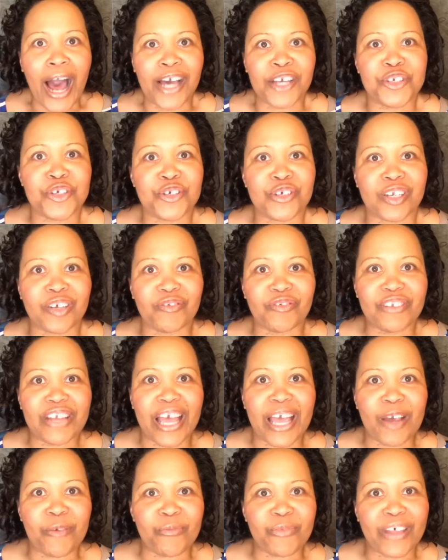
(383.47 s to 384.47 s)
i should have
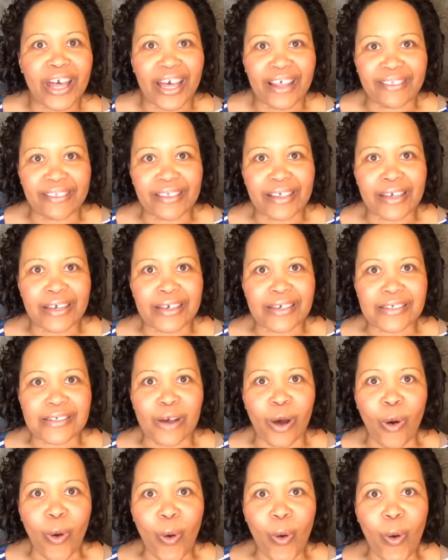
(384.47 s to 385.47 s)
named that this
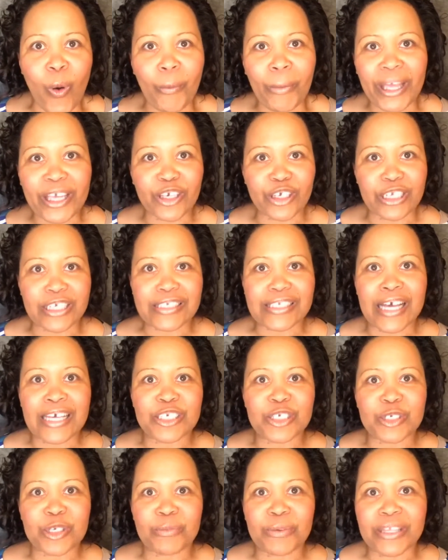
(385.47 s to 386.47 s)
oh my goodness that
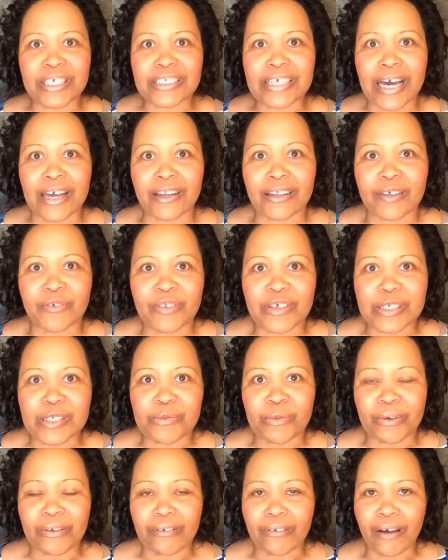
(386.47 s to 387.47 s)
should have been the title of
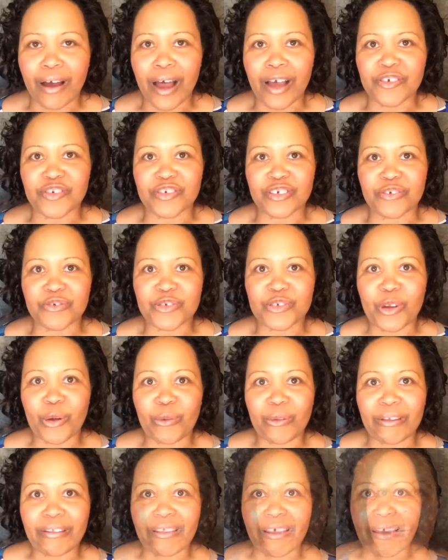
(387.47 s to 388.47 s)
this one i should have
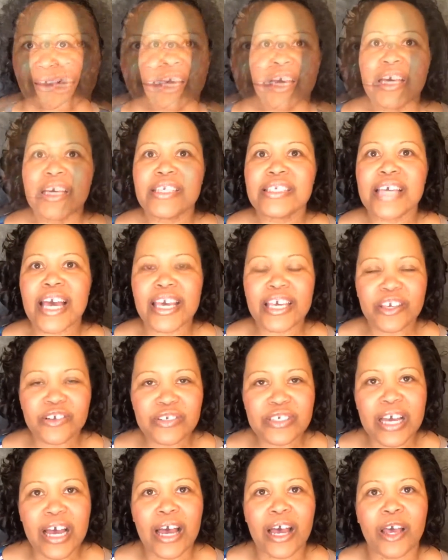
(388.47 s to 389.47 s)
stolen it Take your
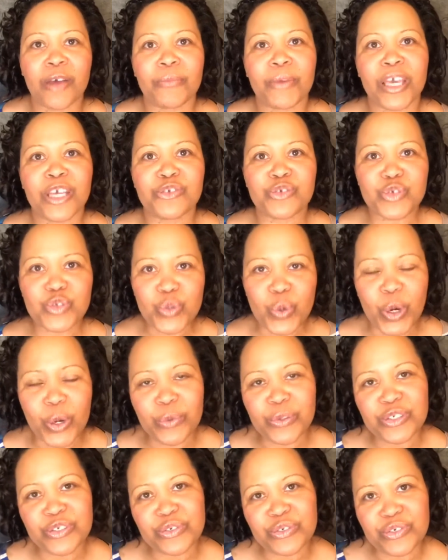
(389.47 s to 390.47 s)
time, enjoy
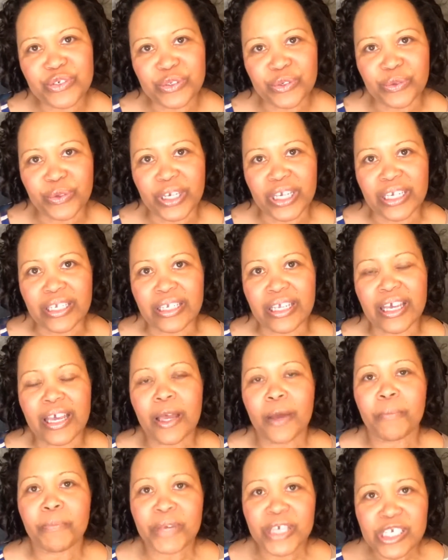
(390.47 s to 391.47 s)
what you're doing,
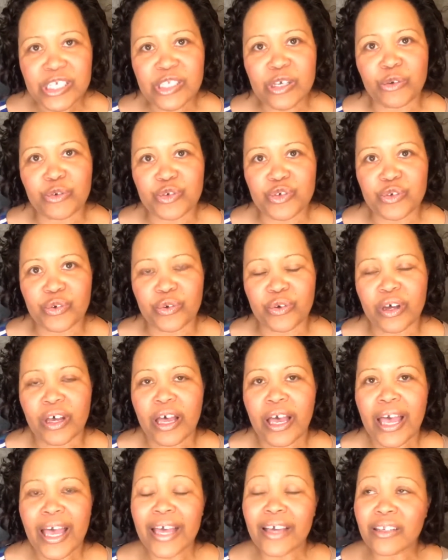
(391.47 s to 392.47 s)
be social.
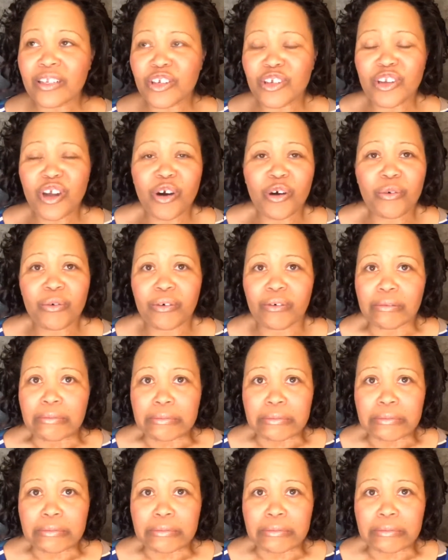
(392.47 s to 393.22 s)
And you know,